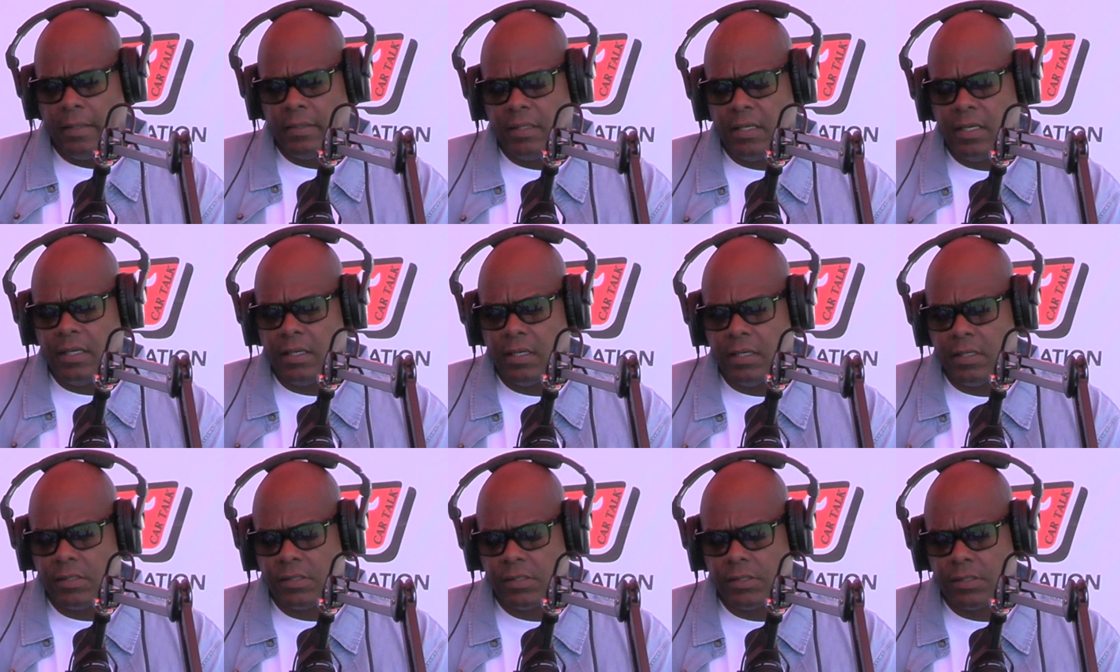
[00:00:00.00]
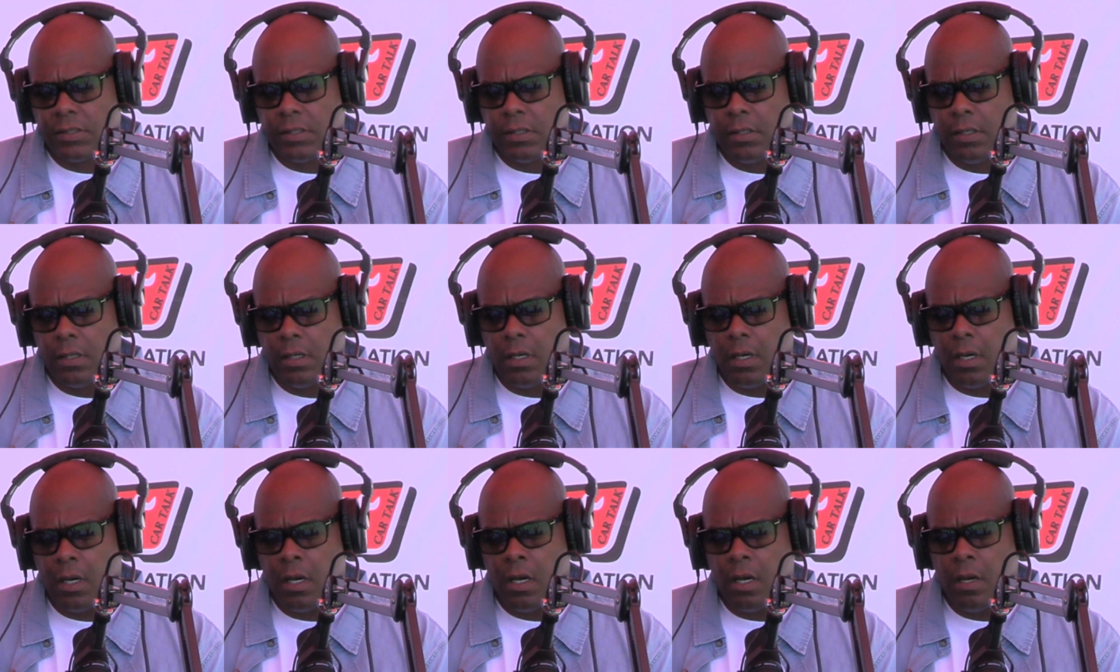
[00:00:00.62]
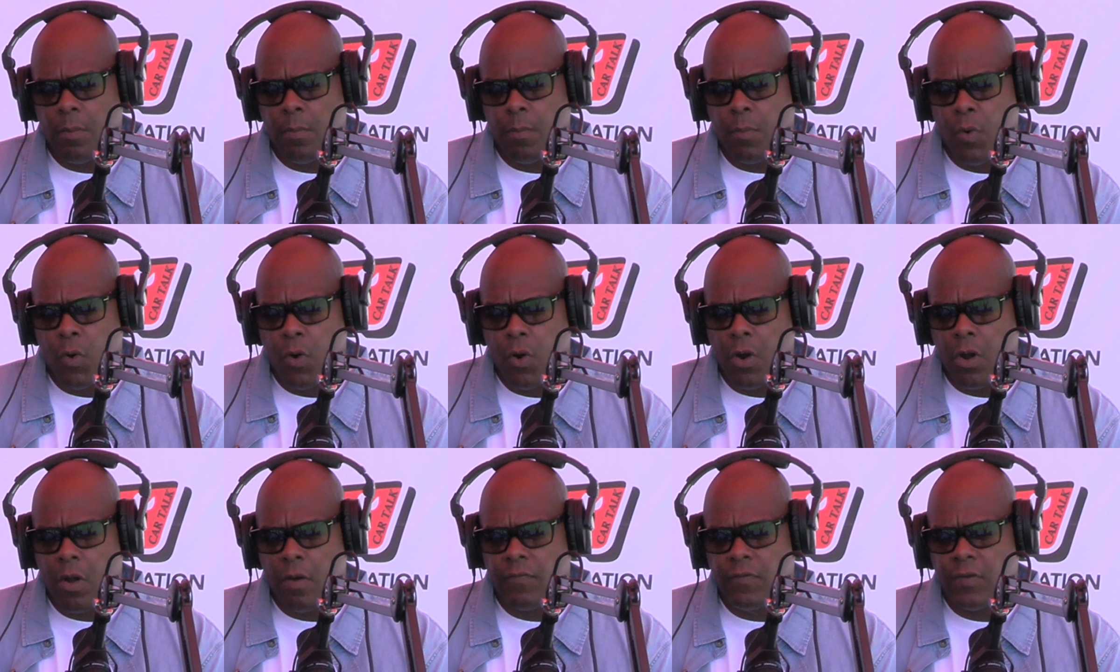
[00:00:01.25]
I think it's
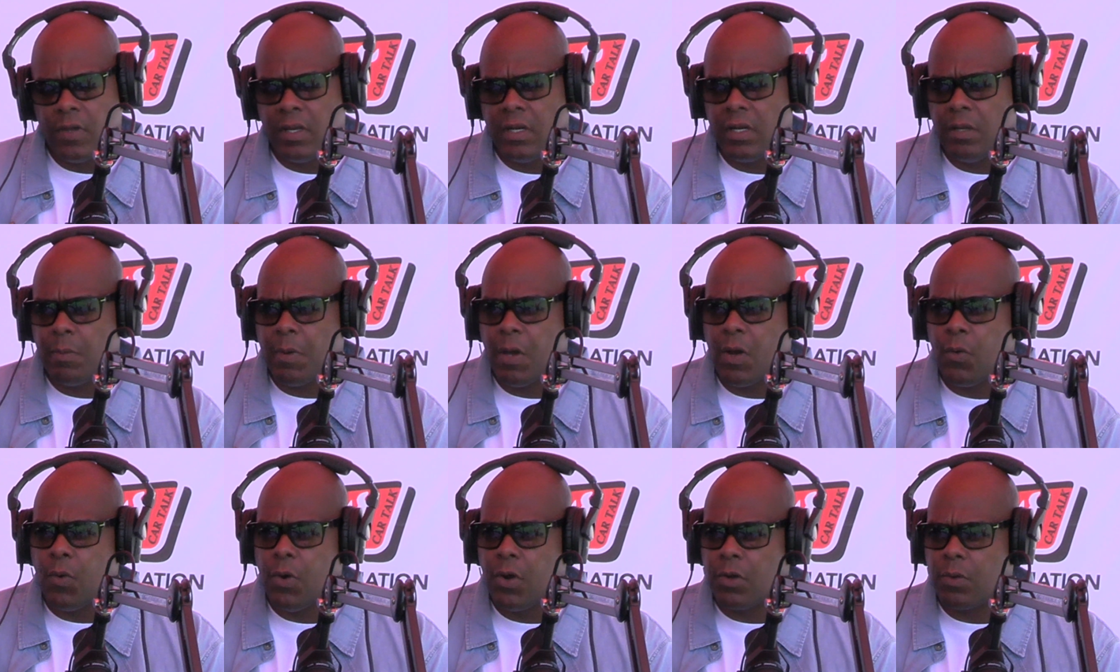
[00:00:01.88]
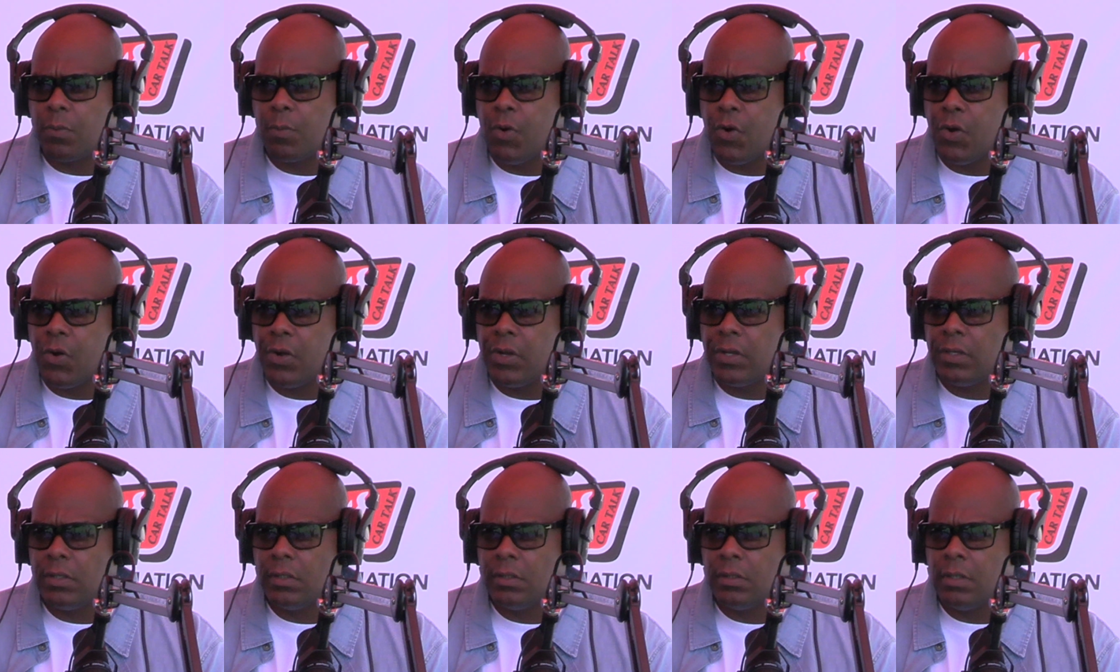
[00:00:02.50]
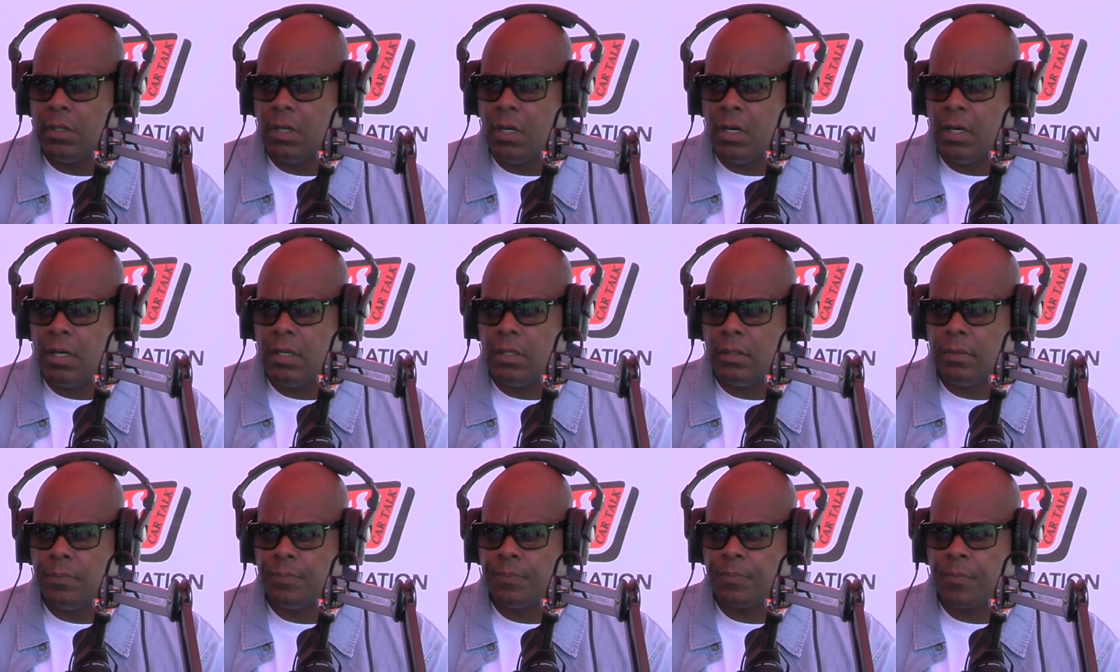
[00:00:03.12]
more of getting my work more in
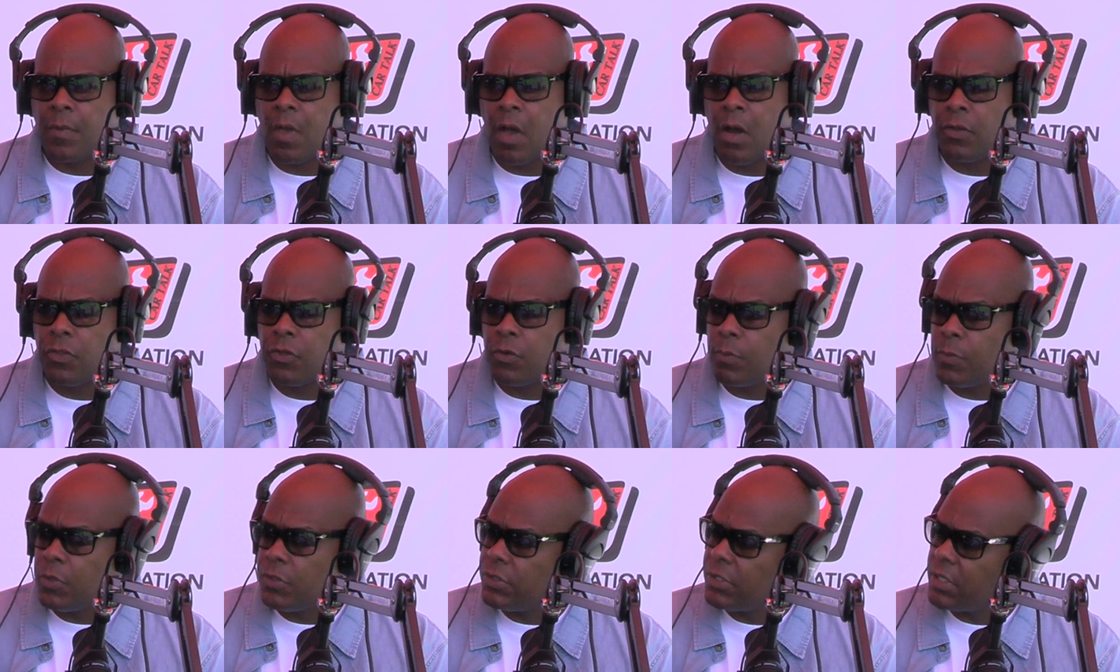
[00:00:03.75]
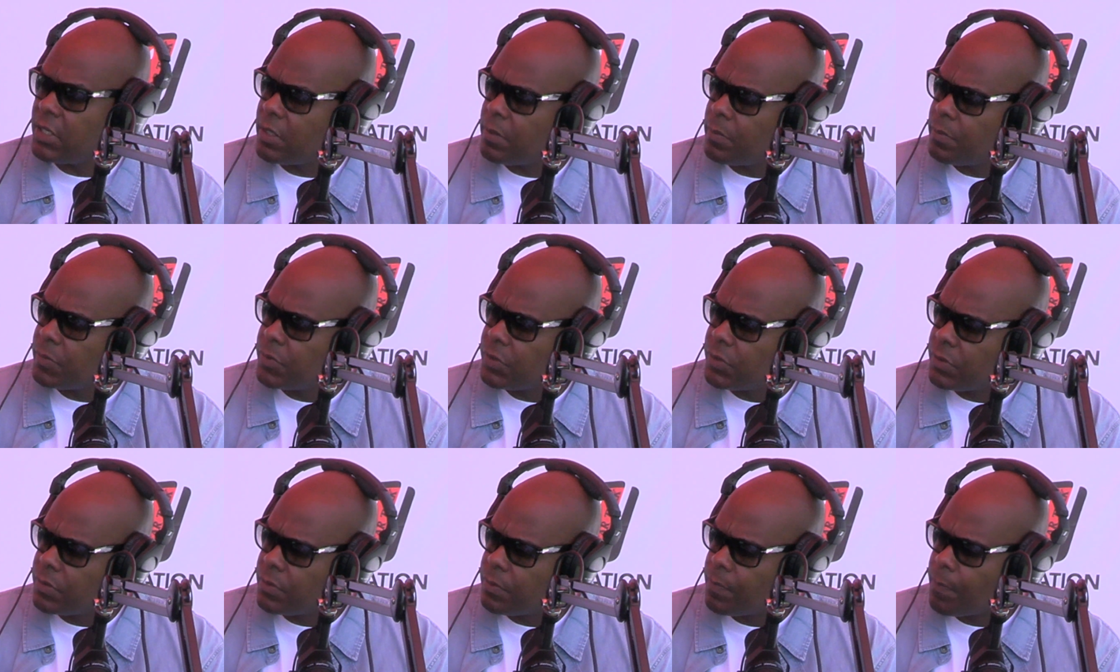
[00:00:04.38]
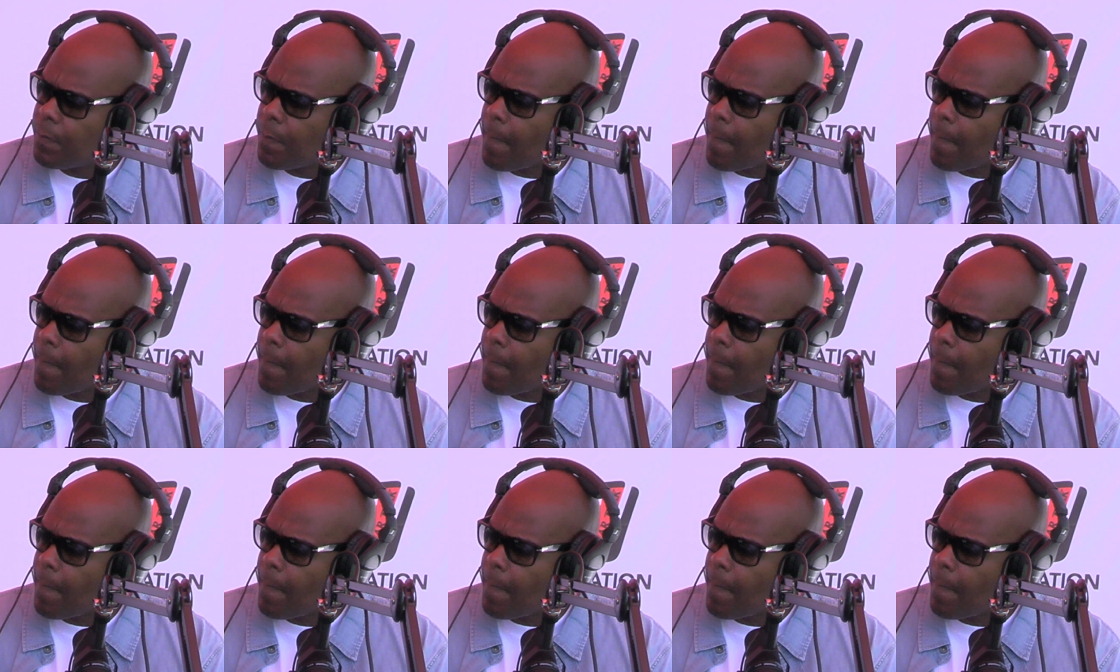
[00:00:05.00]
other museums,